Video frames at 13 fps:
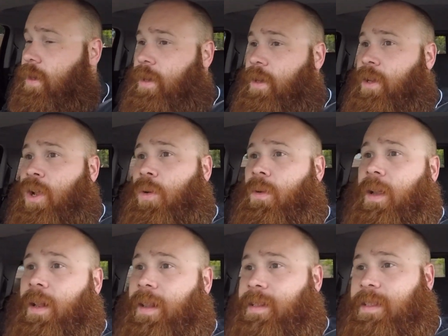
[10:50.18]
you don't
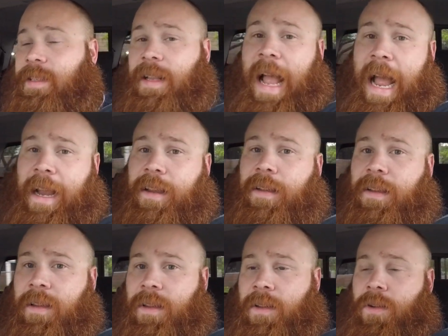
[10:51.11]
want to slack
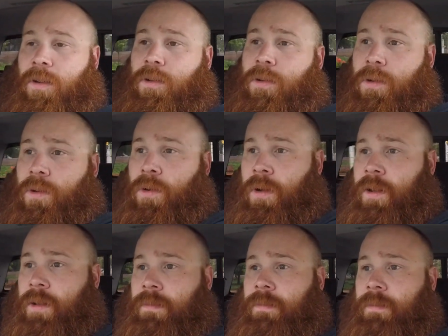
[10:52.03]

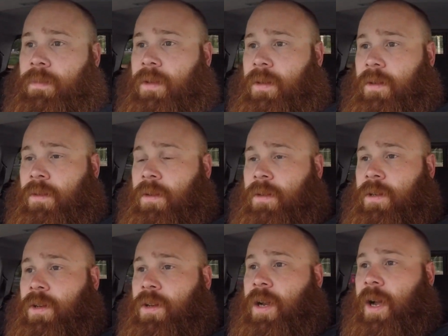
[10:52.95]
on
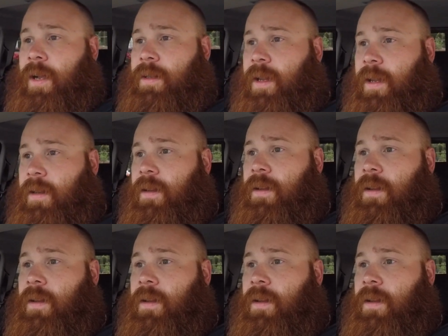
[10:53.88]
your content.